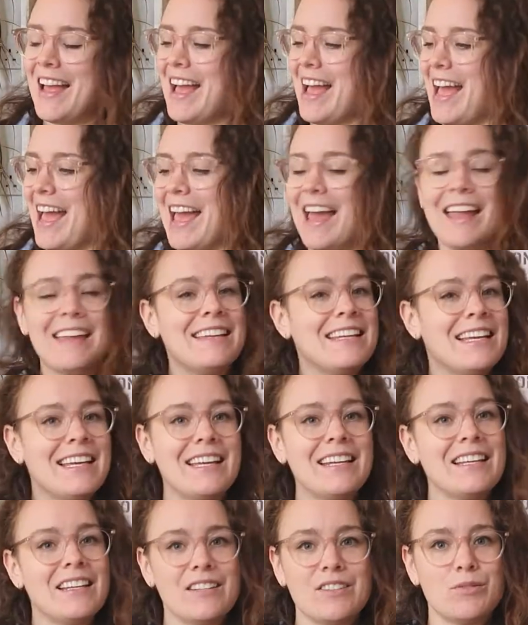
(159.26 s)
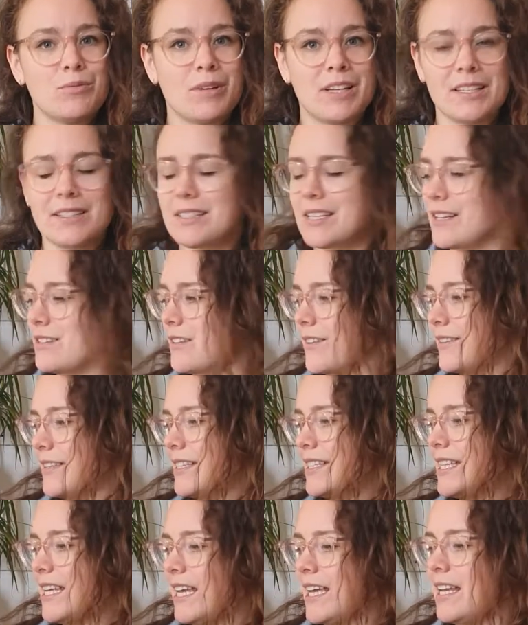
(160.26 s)
And it is what it says on the
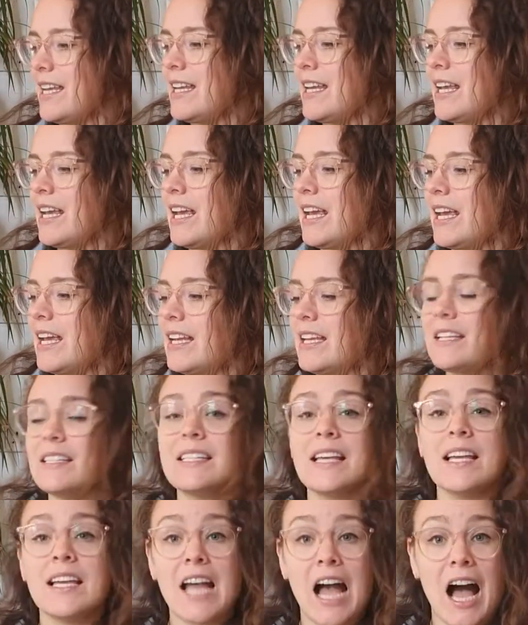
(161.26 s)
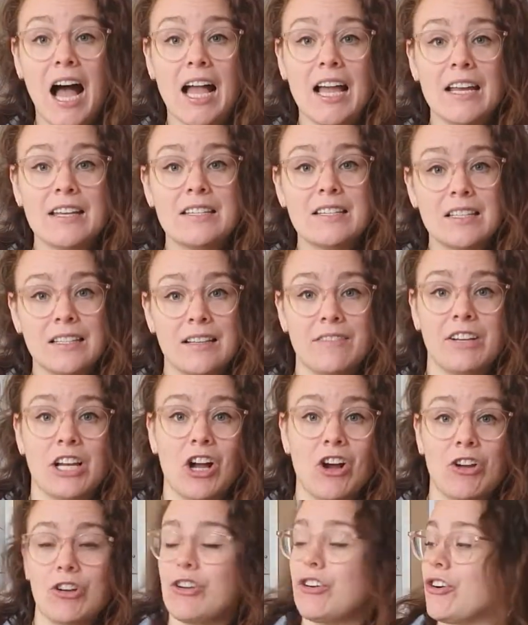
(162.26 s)
tin. It is a guide to living
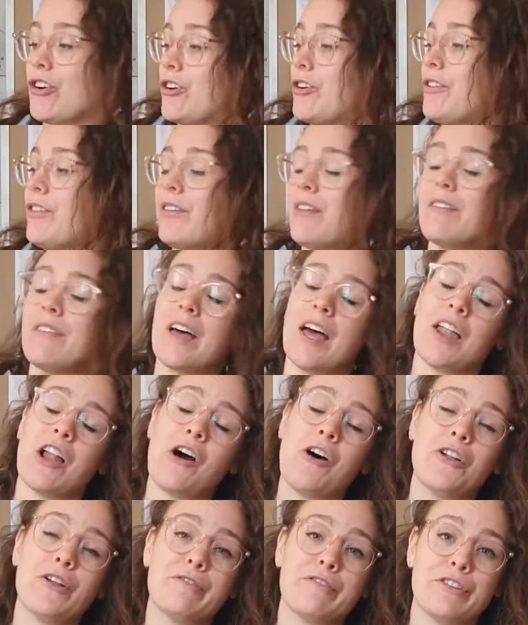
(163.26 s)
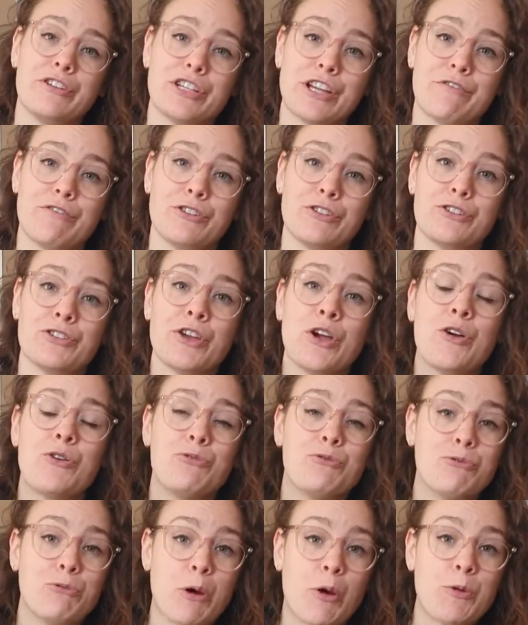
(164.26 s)
on Earth that Oliver Jeffers
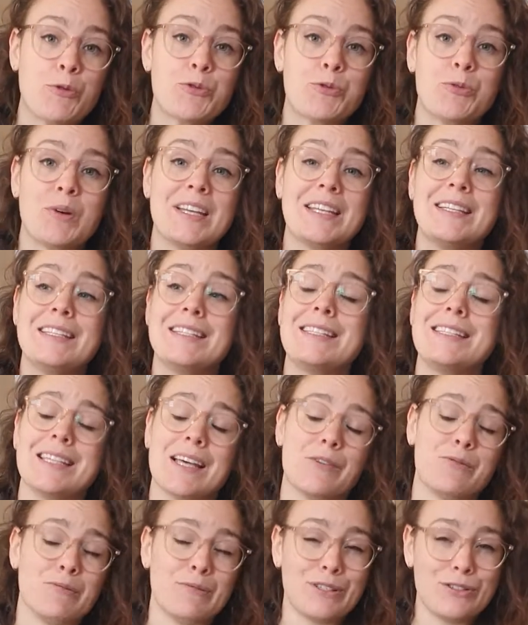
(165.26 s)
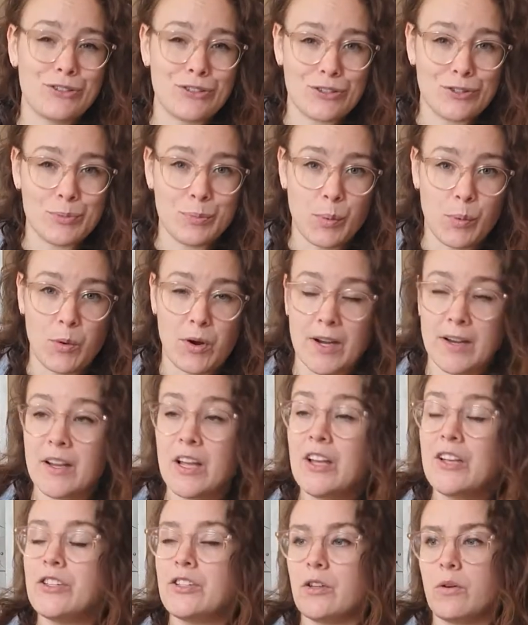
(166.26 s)
wrote when his son was just born.
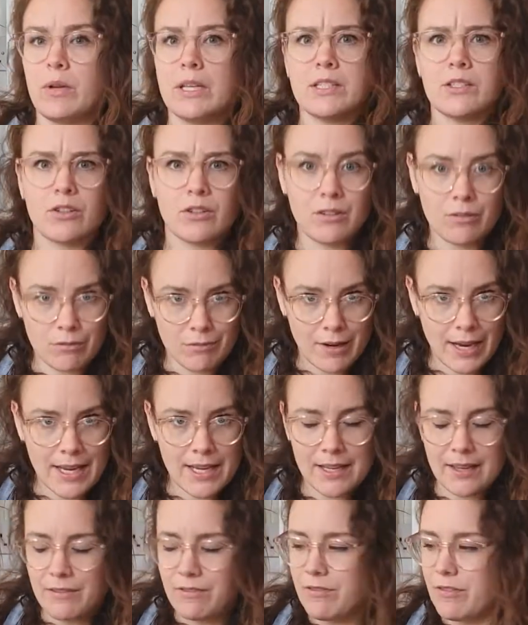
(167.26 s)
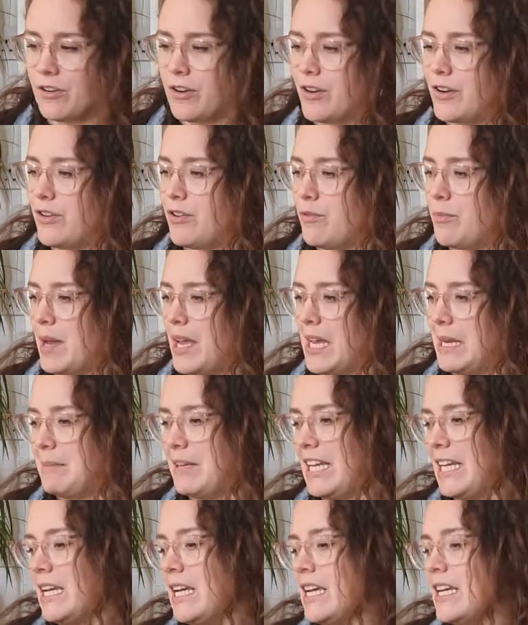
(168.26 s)
So it's a great gift for a new
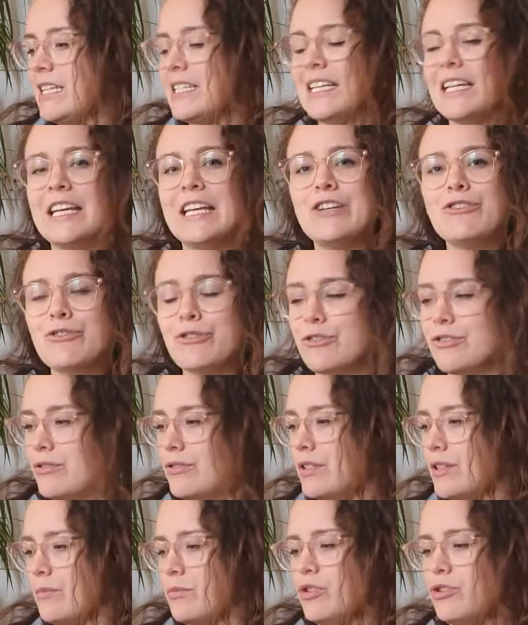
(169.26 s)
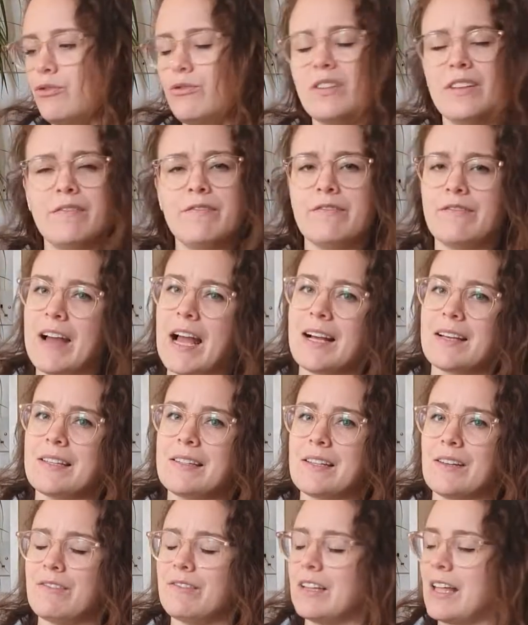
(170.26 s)
baby to introduce them to the facts
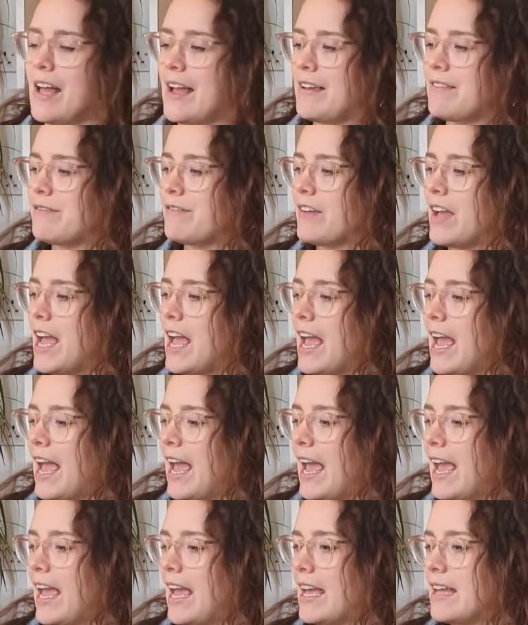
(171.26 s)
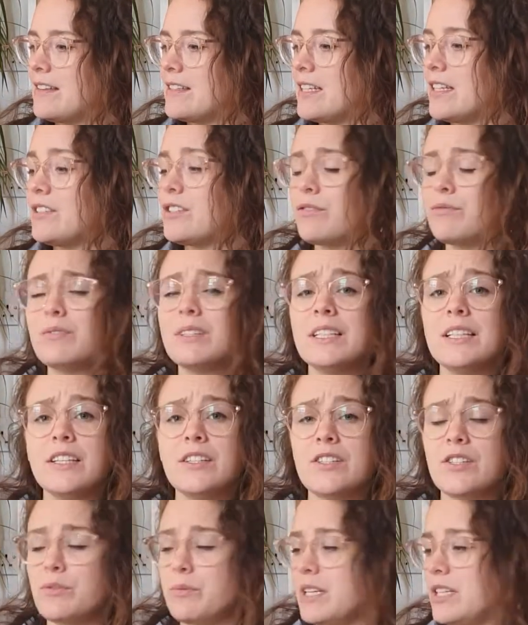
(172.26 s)
of life. And it's a really
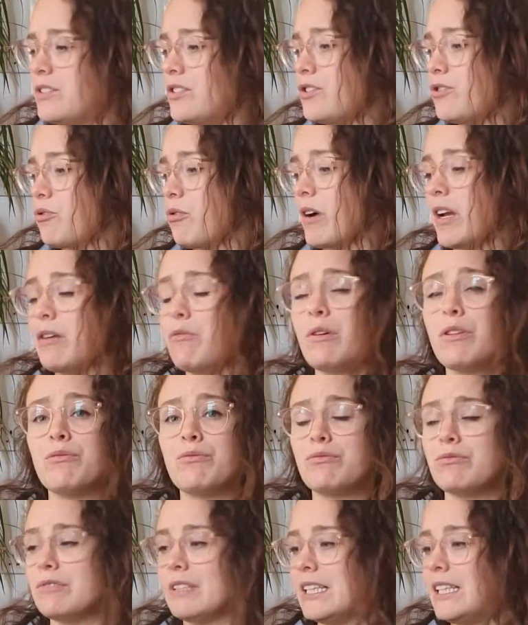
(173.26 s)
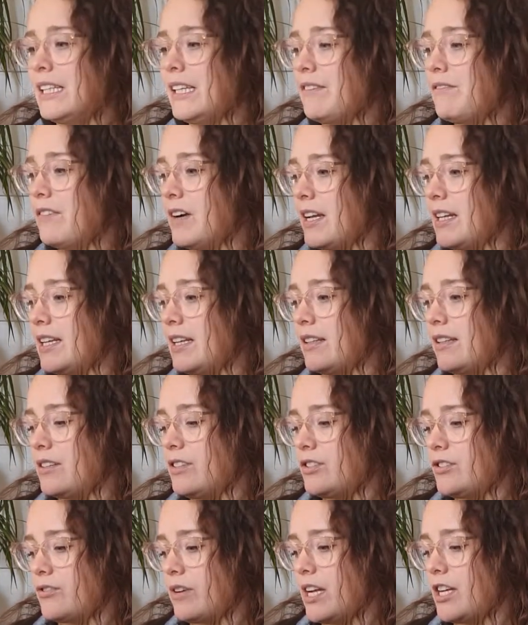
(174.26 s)
sweet story with really fun
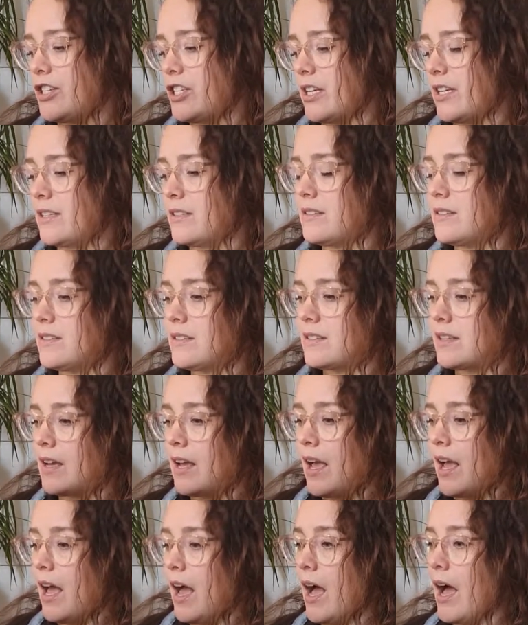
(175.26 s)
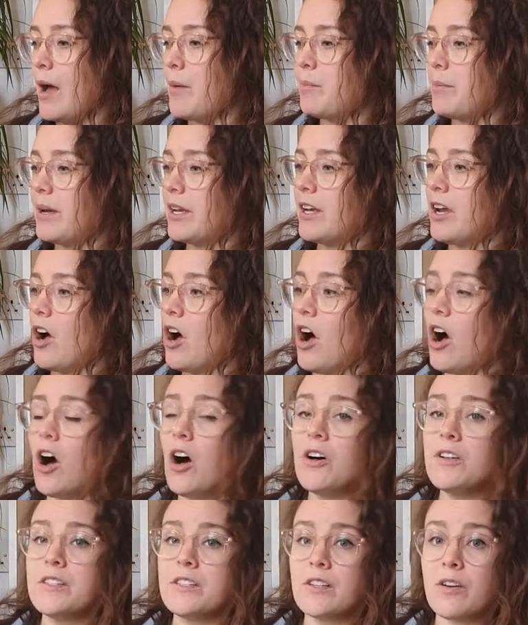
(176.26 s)
illustrations. But it
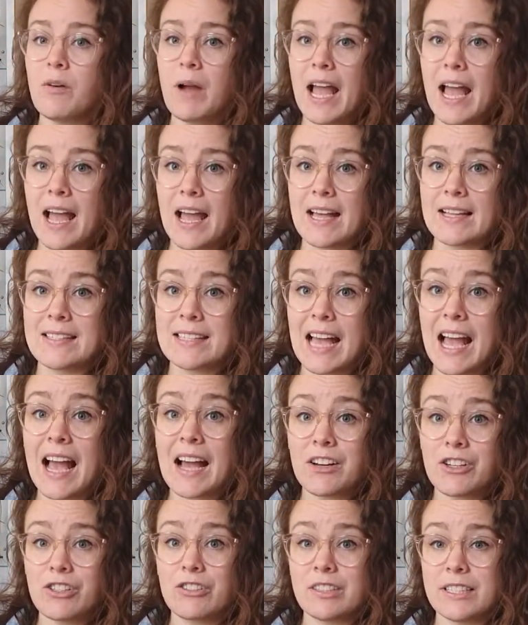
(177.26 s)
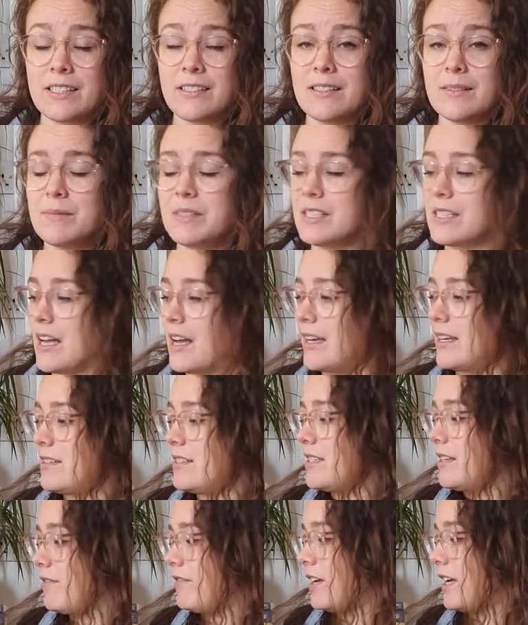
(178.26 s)
also has actually some
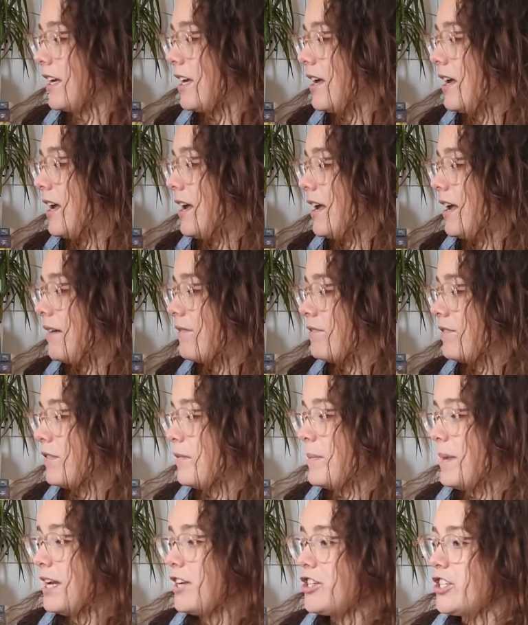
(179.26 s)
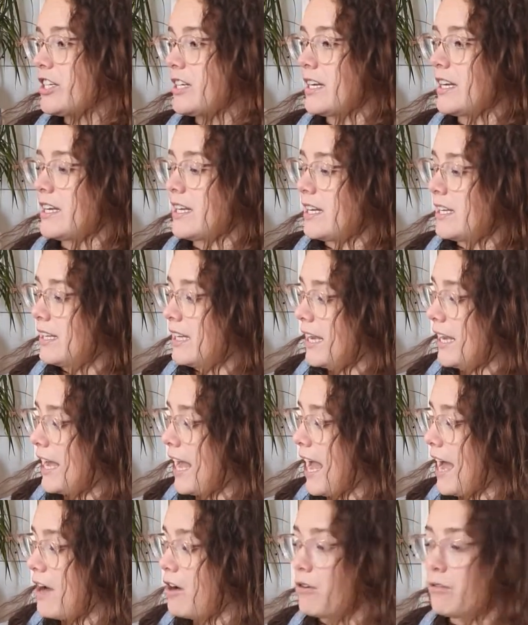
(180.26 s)
scientific information in it, like
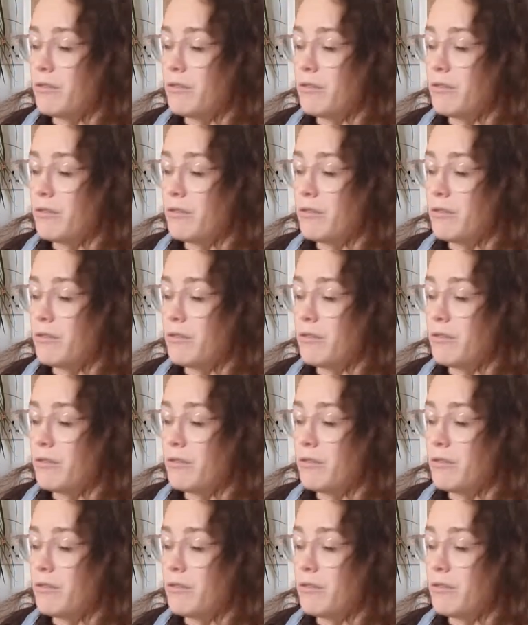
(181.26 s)
how